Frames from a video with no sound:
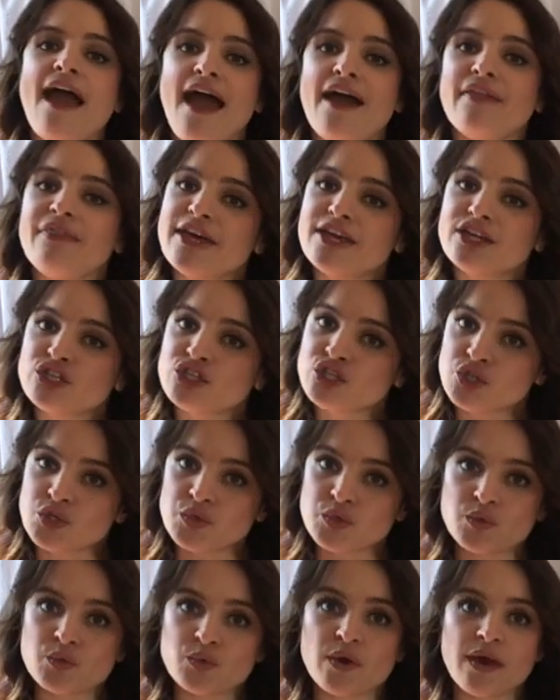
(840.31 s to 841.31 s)
and then
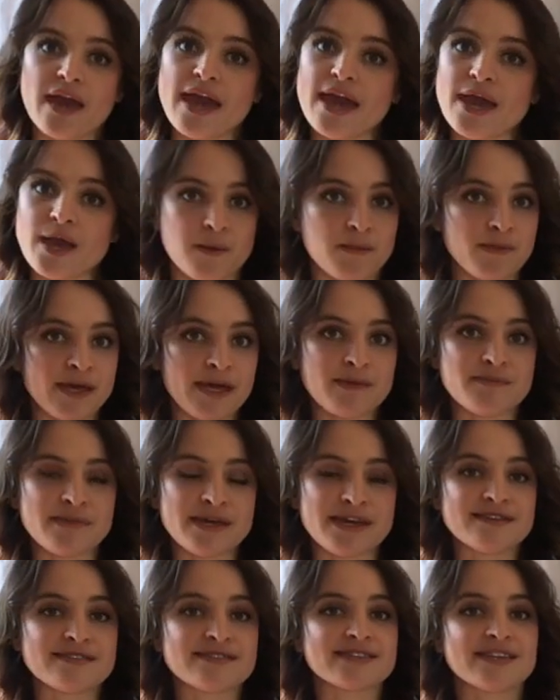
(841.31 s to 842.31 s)
2
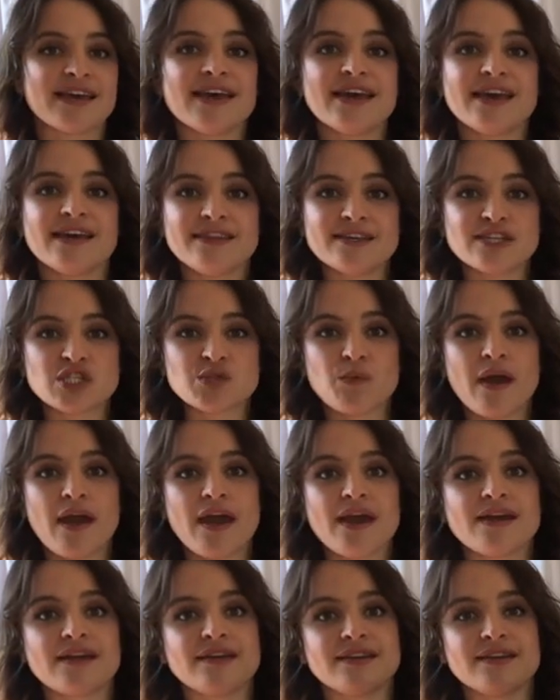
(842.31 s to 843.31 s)
Airbnbs. This
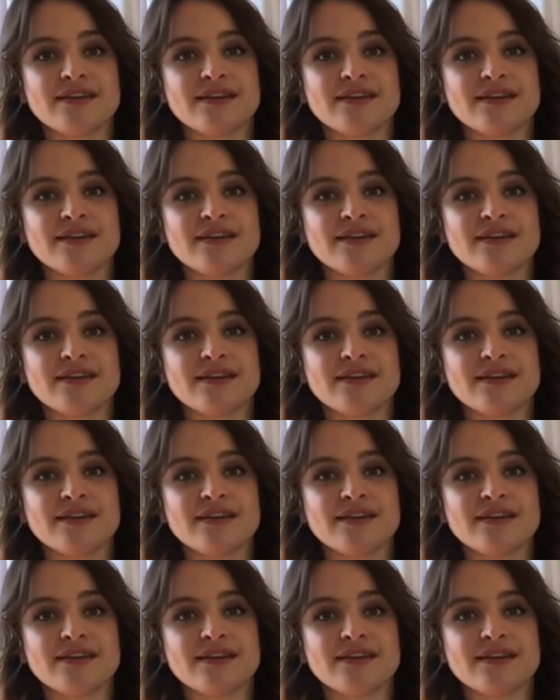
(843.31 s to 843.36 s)
way,